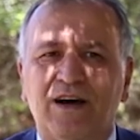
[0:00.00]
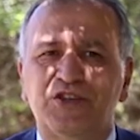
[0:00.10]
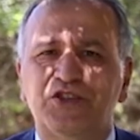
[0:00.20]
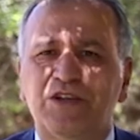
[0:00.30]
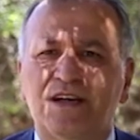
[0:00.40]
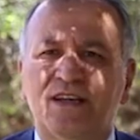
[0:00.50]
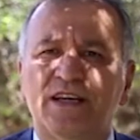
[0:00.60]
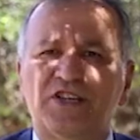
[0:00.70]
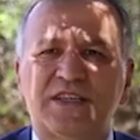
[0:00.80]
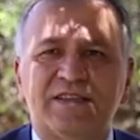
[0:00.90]
now
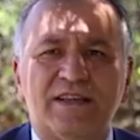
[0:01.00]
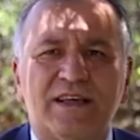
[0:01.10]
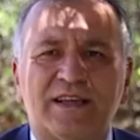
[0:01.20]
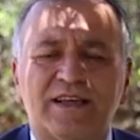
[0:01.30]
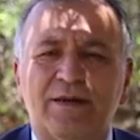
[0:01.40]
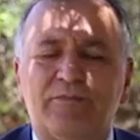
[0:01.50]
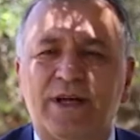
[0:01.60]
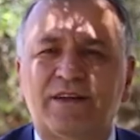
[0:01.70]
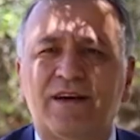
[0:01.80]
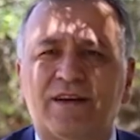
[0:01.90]
continues to plant the
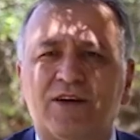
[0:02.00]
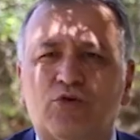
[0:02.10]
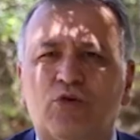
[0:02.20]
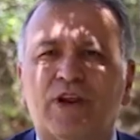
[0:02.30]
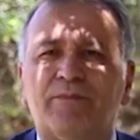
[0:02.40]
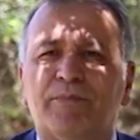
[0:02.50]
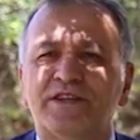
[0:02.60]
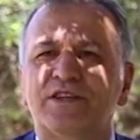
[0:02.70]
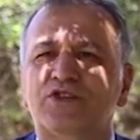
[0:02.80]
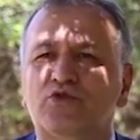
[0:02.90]
nature. There are many
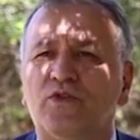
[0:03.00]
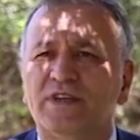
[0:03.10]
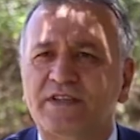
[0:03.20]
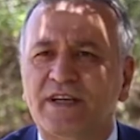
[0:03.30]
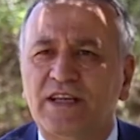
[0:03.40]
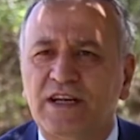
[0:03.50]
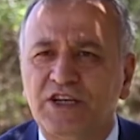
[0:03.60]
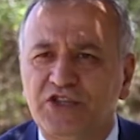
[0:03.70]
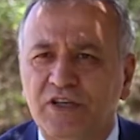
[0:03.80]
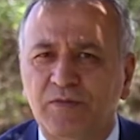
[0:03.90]
different languages,
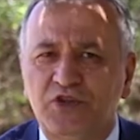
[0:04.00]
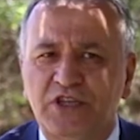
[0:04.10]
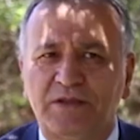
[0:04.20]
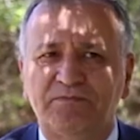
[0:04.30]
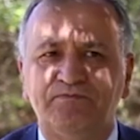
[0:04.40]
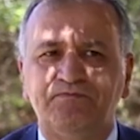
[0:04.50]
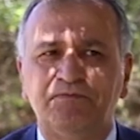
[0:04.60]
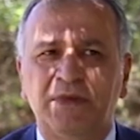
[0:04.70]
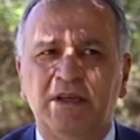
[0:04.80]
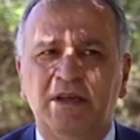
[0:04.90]
cultures, and and face in
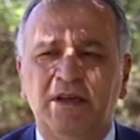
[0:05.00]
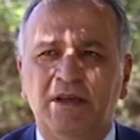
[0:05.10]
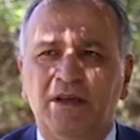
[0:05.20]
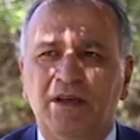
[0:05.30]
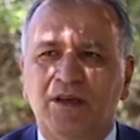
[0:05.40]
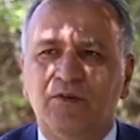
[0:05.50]
the region, but